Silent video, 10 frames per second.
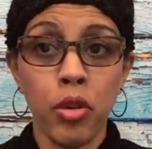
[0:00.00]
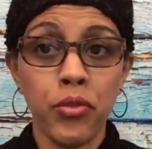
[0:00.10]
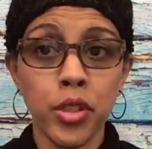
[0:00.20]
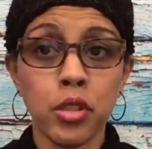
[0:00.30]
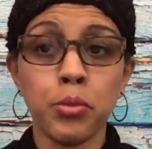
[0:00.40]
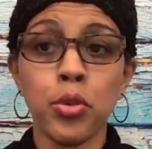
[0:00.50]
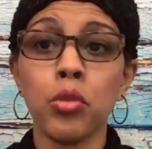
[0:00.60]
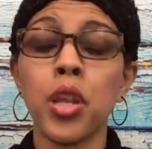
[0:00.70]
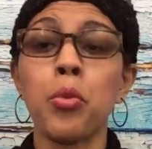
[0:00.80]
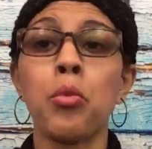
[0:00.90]
visible,
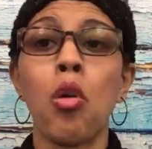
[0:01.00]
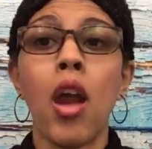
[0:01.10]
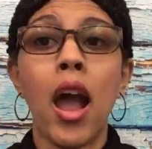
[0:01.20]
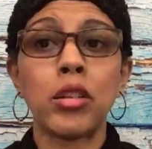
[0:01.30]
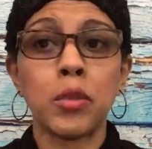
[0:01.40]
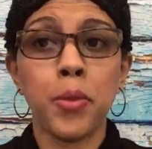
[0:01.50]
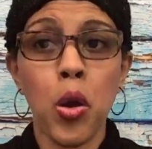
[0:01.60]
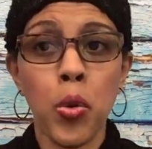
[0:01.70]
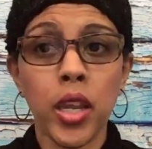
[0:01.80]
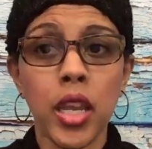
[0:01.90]
they were more
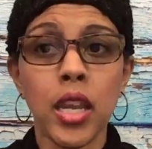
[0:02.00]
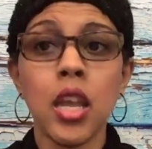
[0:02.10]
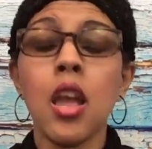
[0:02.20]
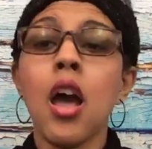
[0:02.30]
outspoken.